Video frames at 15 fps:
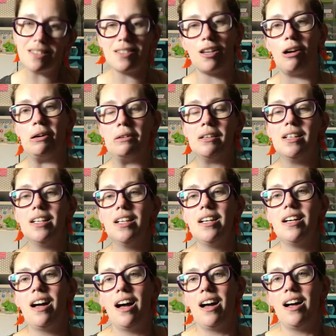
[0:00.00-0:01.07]
So,
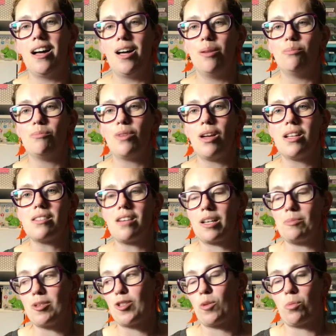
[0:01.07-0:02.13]
it's not going
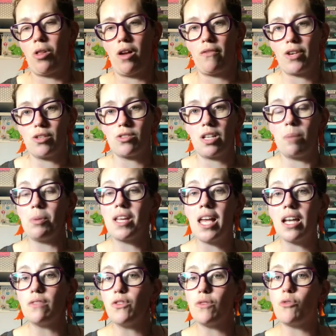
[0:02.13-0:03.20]
to be a super long video today. But
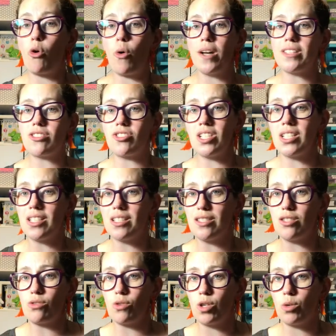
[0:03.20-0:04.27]
again, if you have
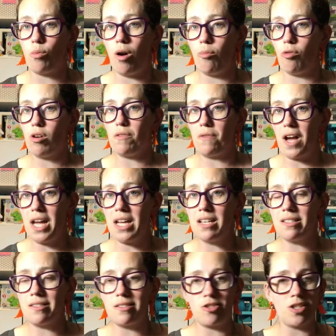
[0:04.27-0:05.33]
questions or you want more
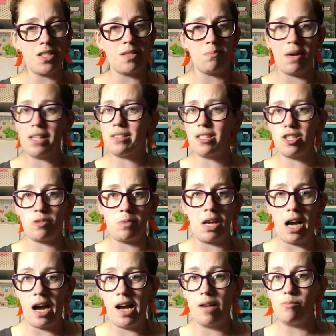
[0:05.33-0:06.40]
advice, just message me.
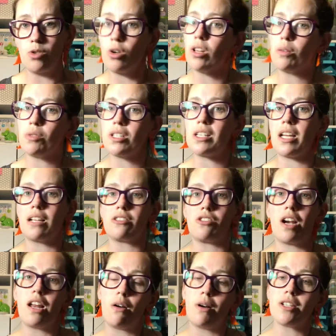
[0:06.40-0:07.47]
I'm totally willing to answer
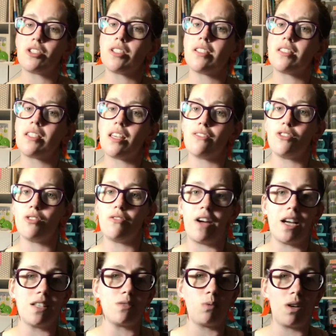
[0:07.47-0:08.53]
any questions, give you
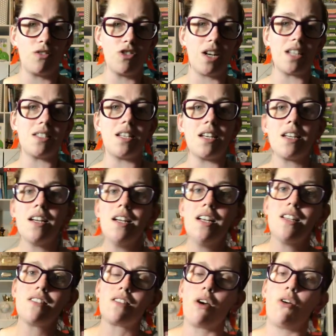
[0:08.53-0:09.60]
advice, whatever you guys need.
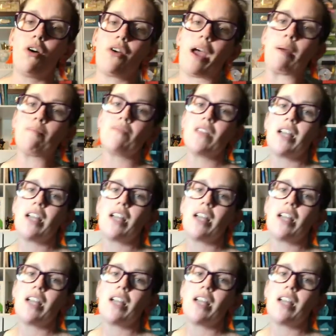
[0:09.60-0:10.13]
So, okay.